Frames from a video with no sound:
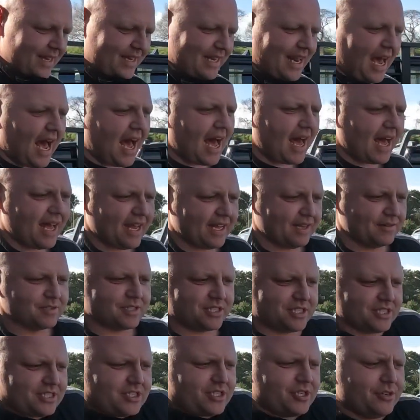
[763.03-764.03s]
Nah, it
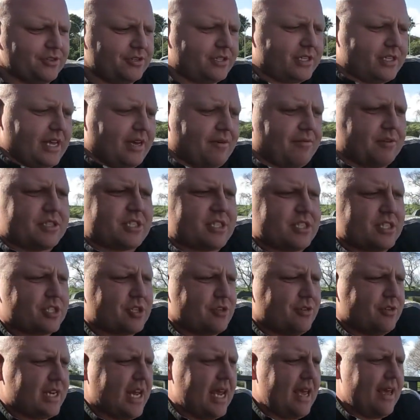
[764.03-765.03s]
was just too deep.
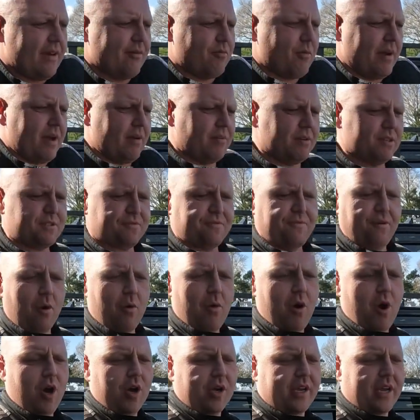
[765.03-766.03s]
It was
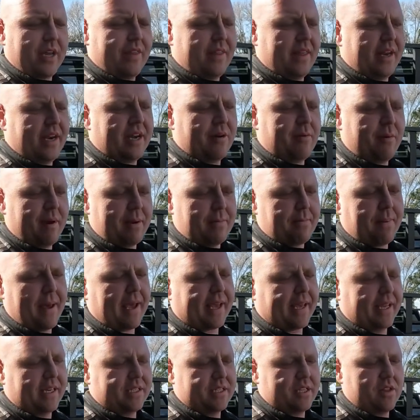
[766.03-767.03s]
full hook, and then I went
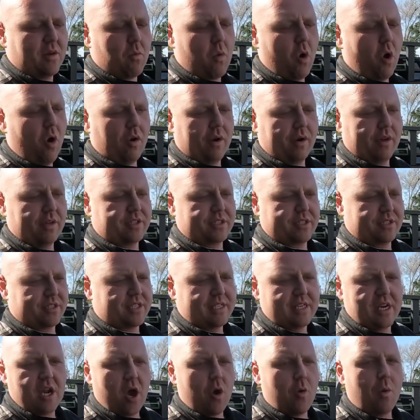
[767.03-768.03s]
back into the wall. There was just
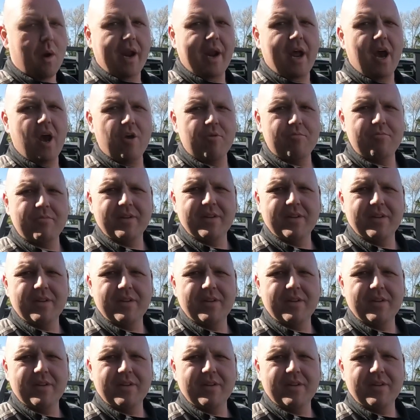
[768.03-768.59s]
no one home.